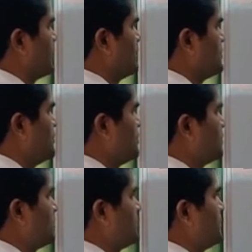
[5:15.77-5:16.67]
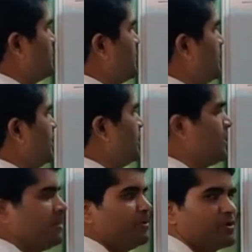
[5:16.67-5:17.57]
0 to t,
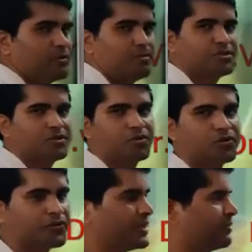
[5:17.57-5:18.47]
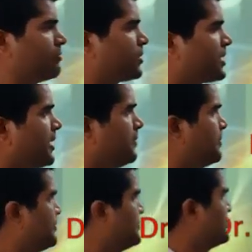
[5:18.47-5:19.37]
limit will be 0 to t for time,
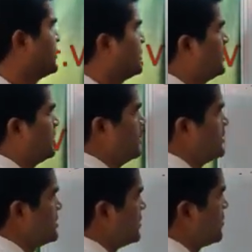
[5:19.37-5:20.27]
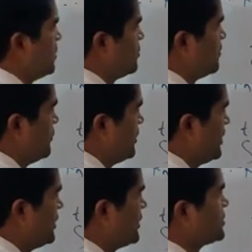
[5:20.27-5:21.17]
is equal to
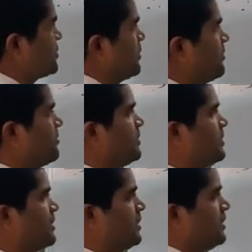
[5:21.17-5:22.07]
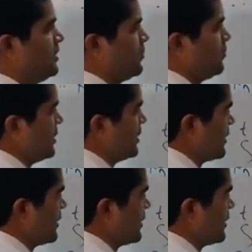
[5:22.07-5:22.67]
integration of, we can